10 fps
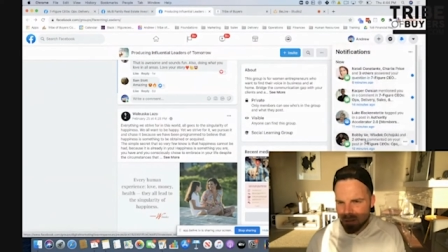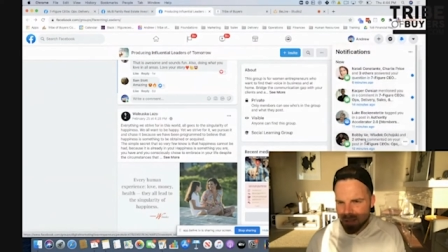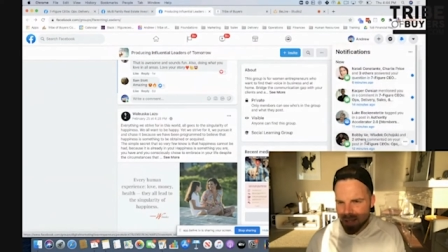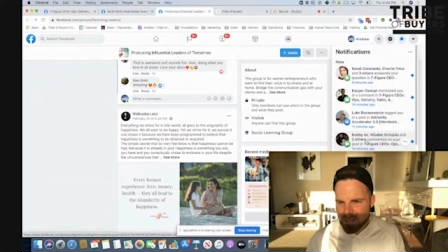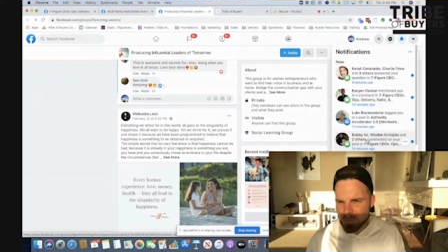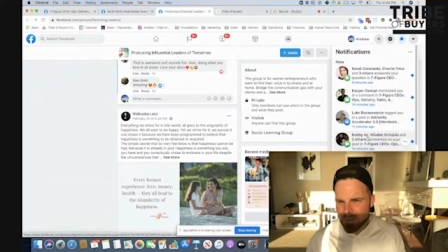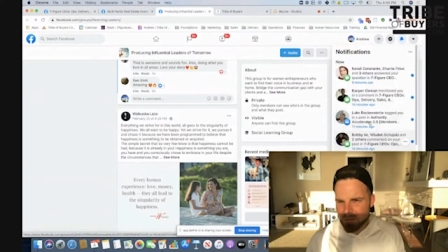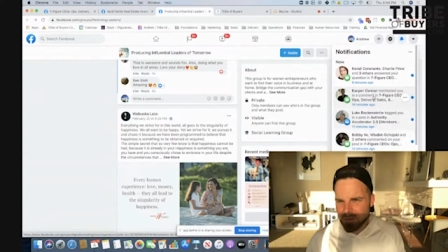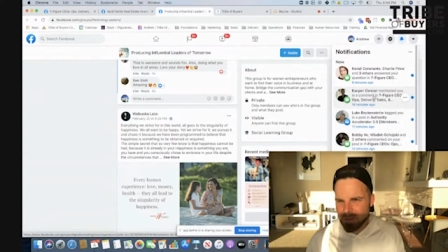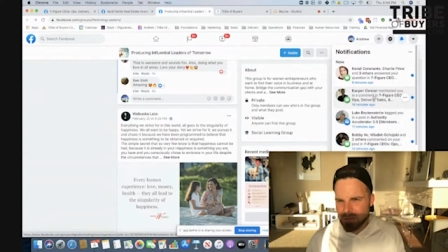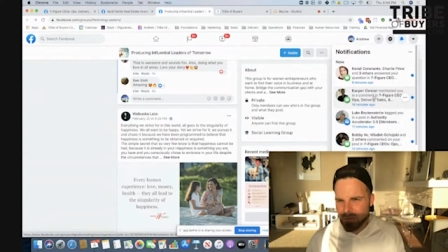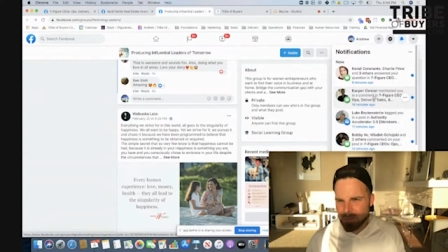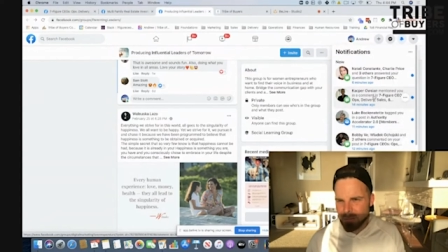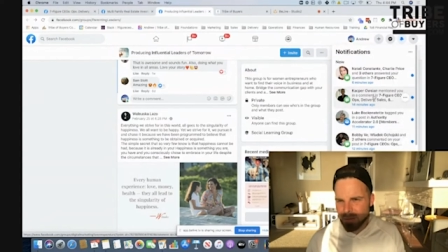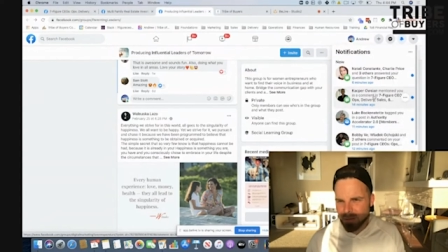Casper, if you can
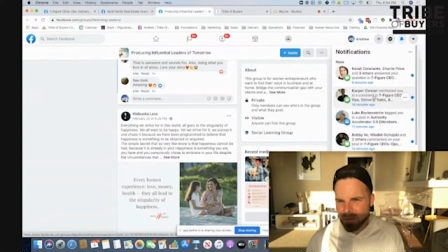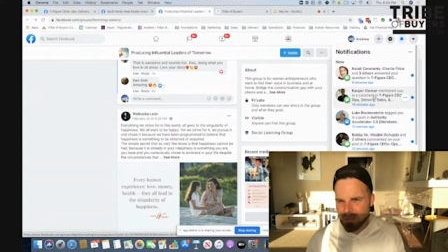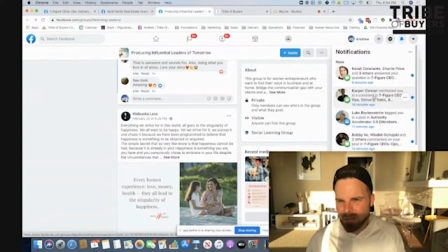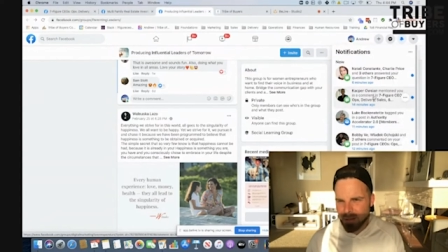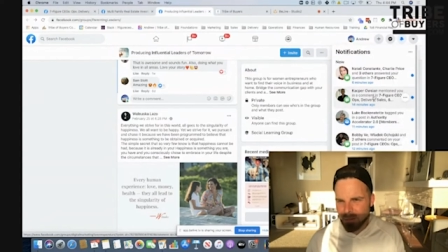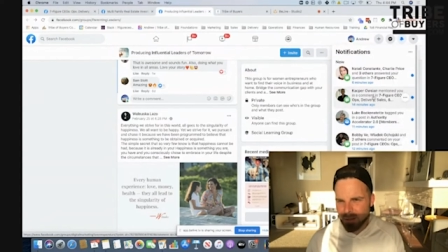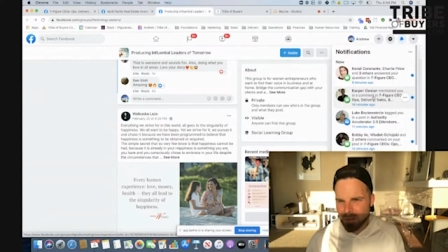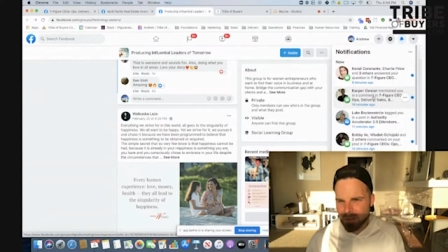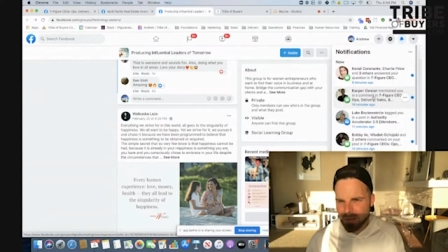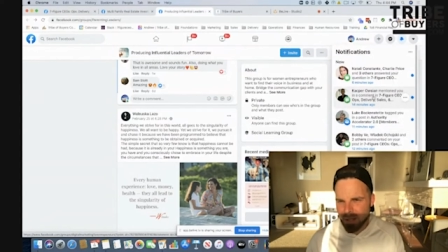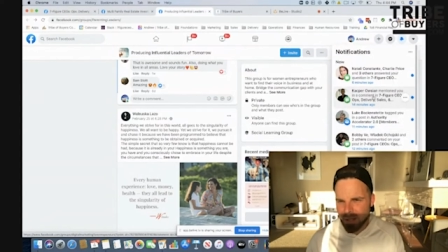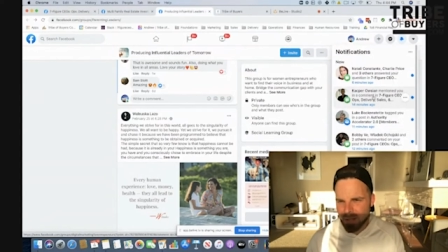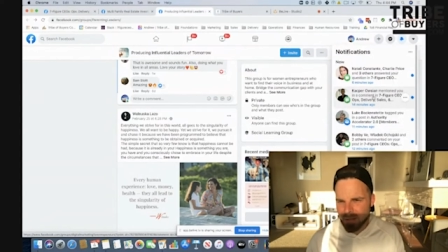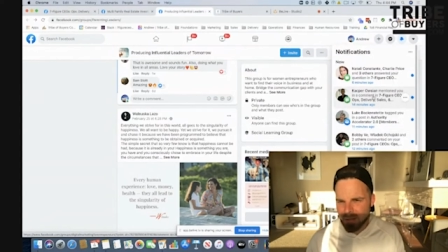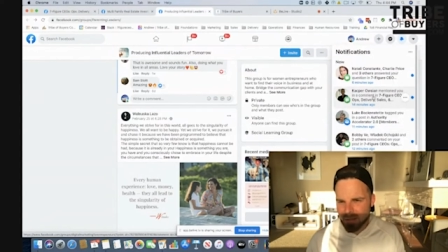drop the link down below
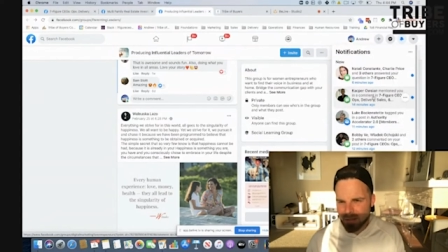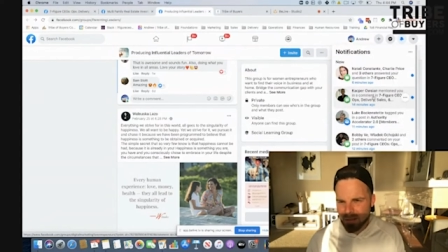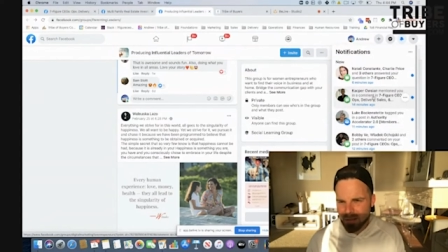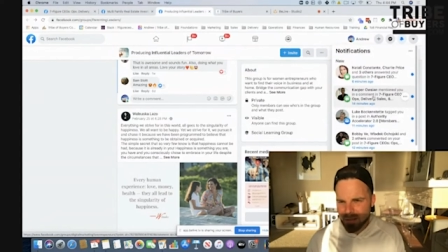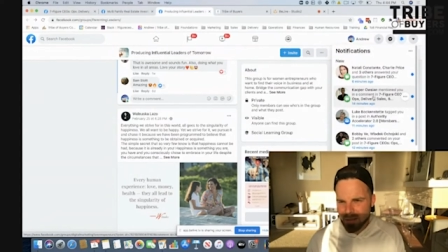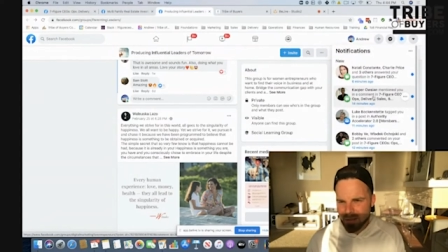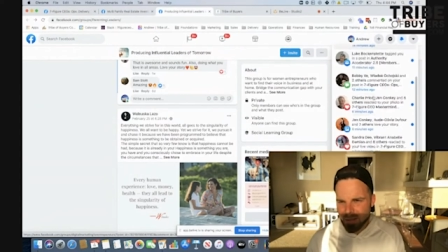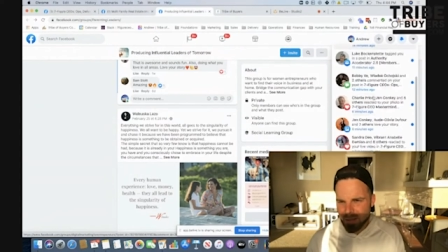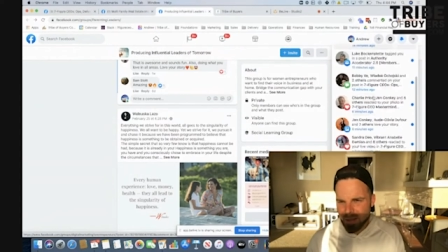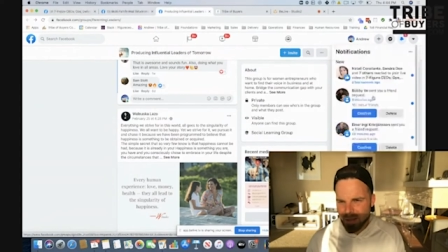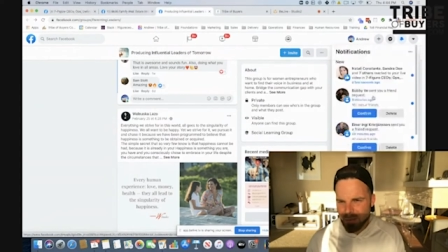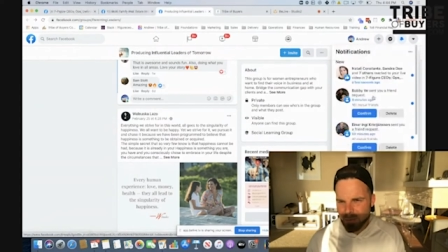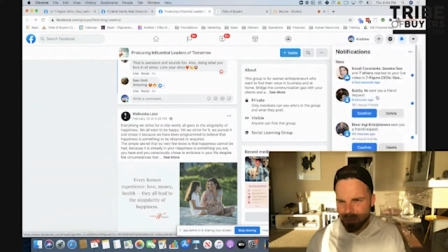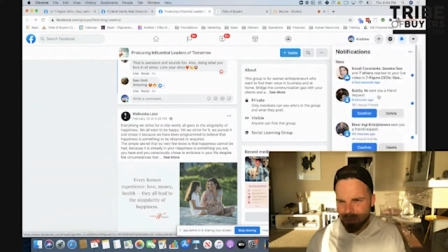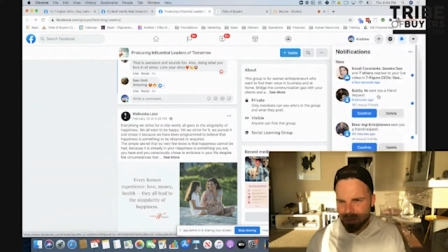again, that
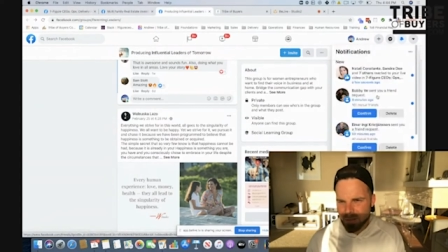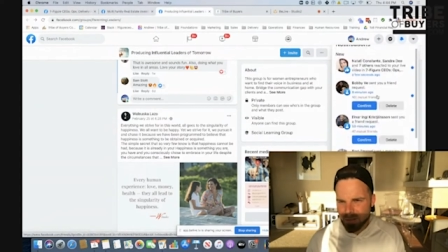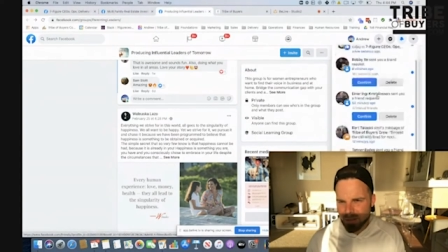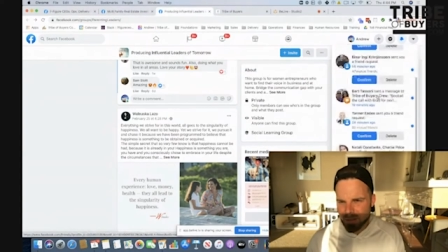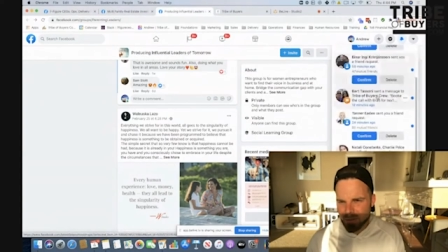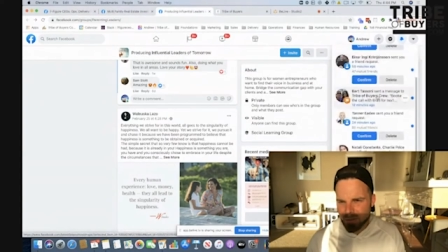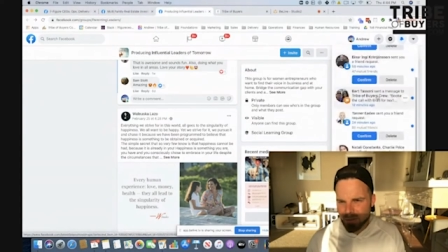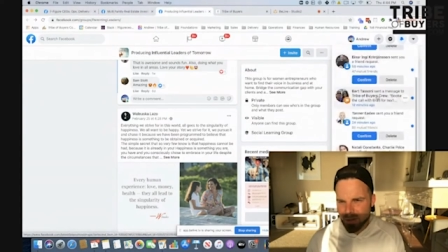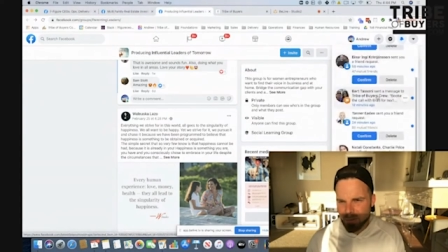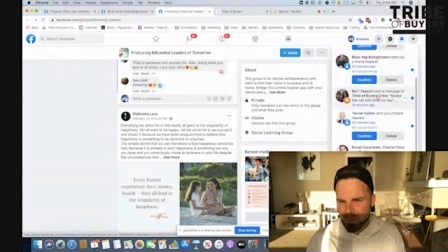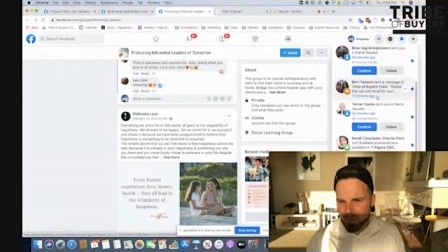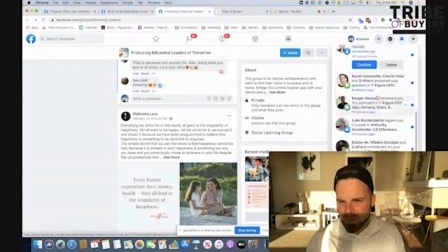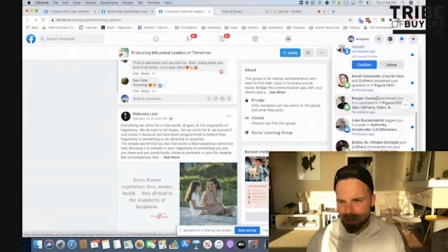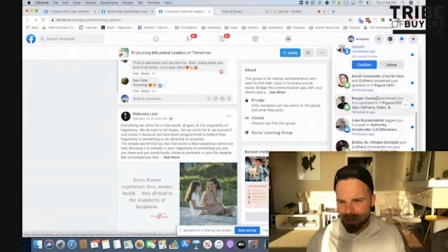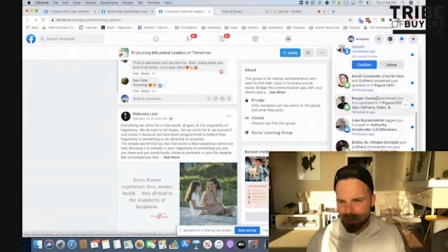would be incredible. And
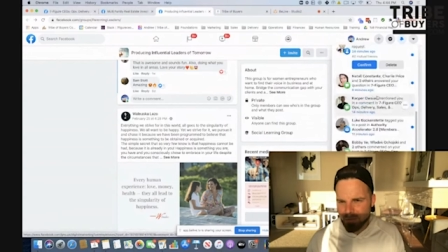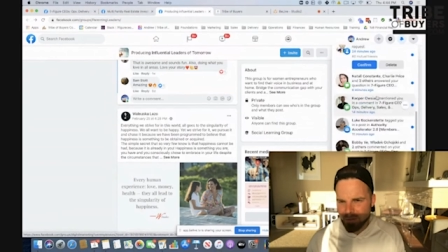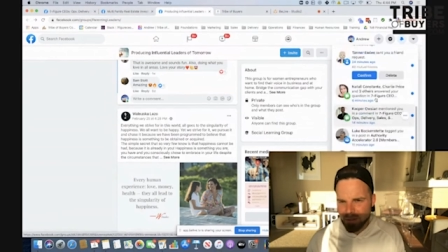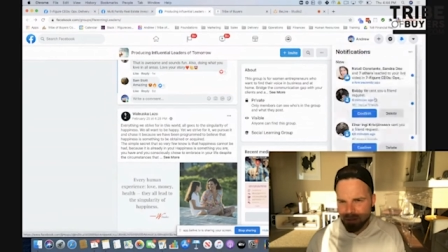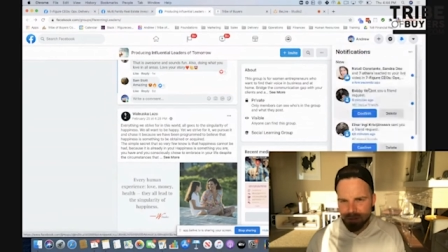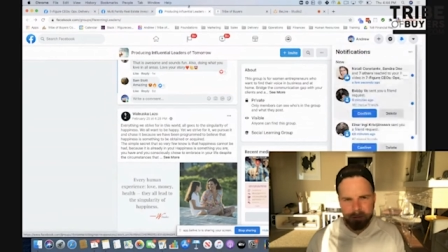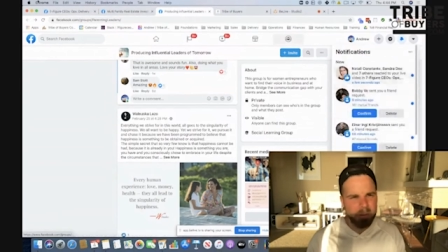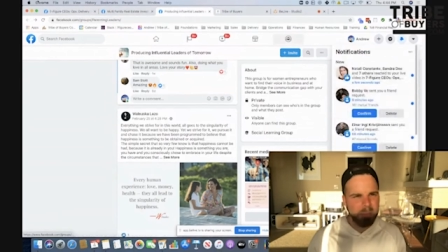then I can find your group.